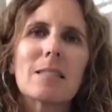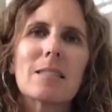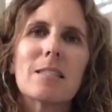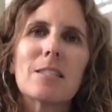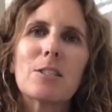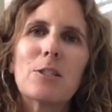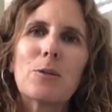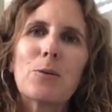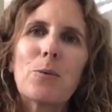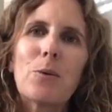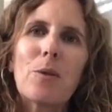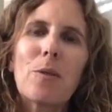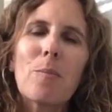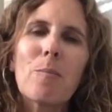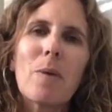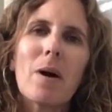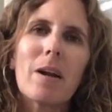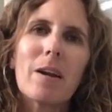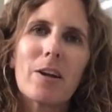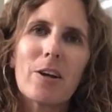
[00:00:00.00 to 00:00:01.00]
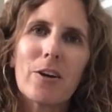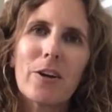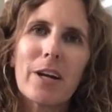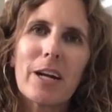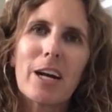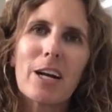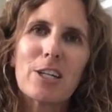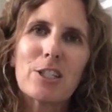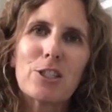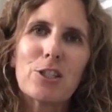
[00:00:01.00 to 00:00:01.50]
do with
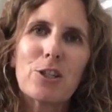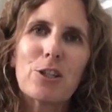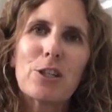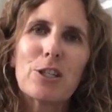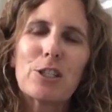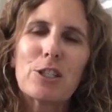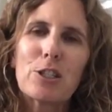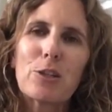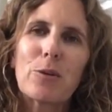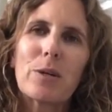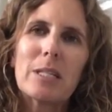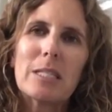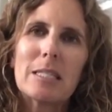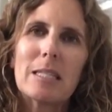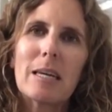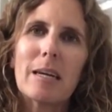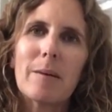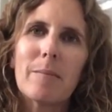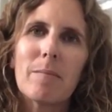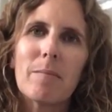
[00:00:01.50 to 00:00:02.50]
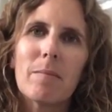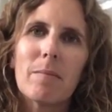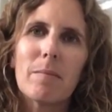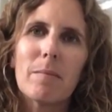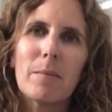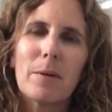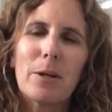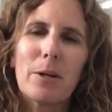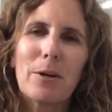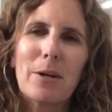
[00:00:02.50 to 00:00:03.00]
monitoring our children's screen time.
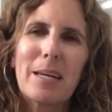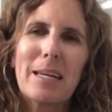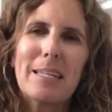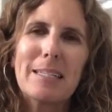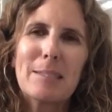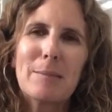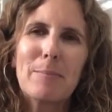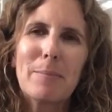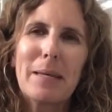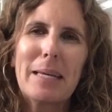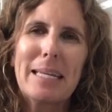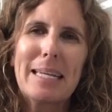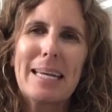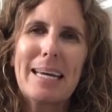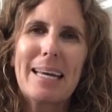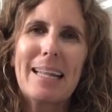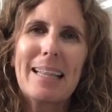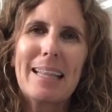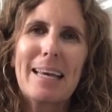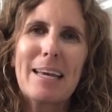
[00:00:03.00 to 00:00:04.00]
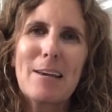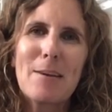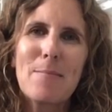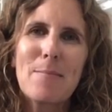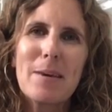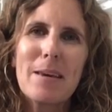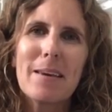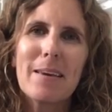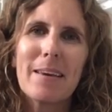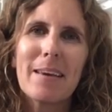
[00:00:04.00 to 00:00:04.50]
Your kids may not like me.